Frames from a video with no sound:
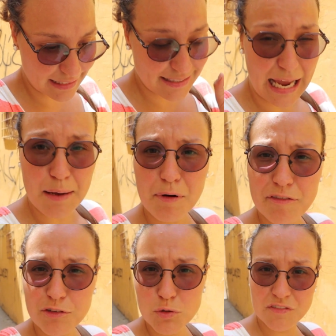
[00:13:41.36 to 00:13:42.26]
the type of
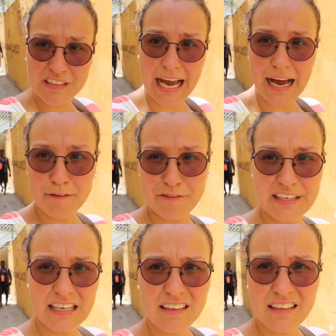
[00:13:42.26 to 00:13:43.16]
food we have
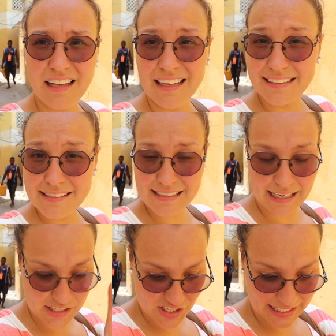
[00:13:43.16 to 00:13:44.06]
here, this
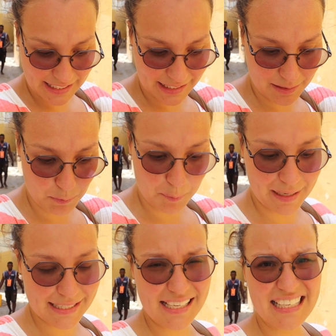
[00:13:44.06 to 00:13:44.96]
culture here in
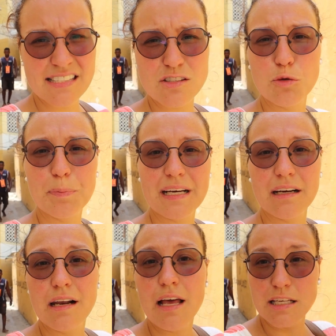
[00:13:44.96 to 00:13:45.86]
Mombasa, it's
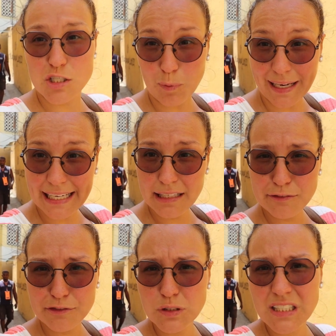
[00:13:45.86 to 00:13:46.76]
typical Swahili
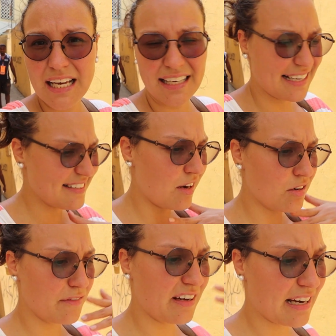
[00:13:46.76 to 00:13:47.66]
food. It has a
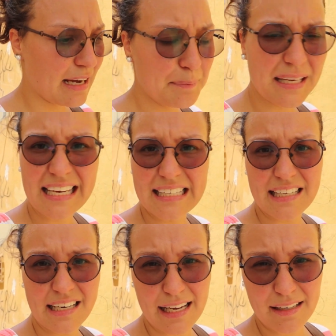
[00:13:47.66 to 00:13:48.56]
lot of Arabic,
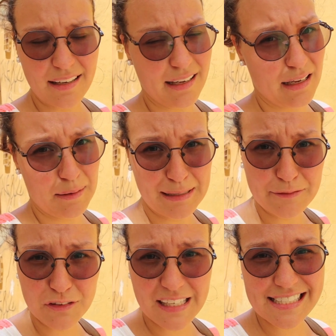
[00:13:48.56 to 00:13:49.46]
Indian
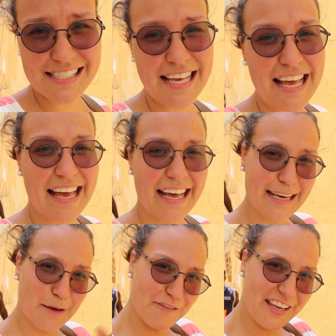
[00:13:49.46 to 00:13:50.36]
influence,
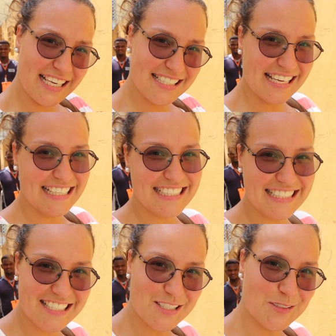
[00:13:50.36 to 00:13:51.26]
and I'm very
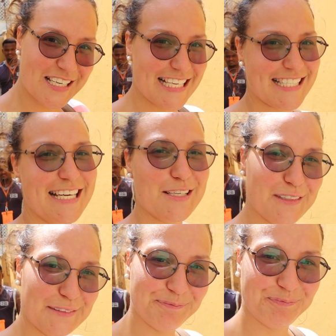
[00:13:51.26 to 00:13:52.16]
excited to taste that
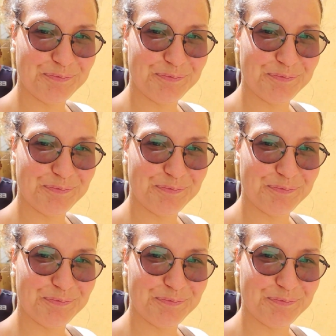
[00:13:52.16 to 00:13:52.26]
one.